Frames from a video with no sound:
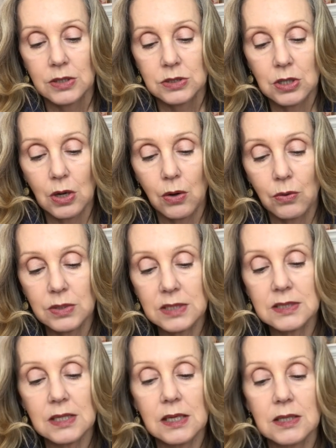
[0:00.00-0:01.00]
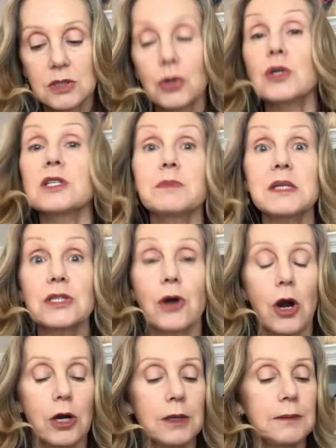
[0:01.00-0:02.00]
So this is Christmas
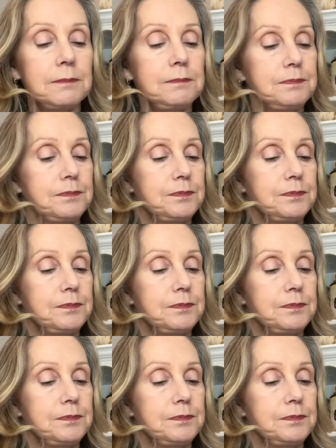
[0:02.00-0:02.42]
Garden.